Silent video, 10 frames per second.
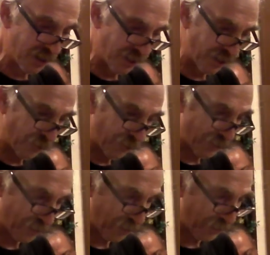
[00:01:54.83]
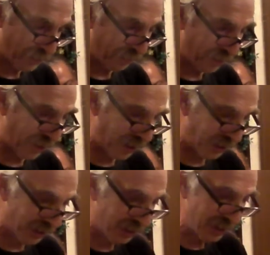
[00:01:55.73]
on the west coast of
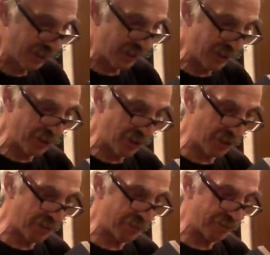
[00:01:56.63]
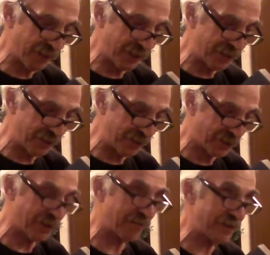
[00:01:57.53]
Canada in the autumn of
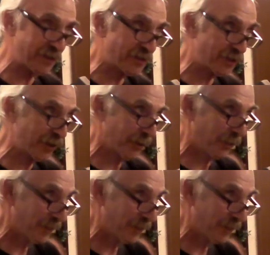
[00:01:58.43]
1972,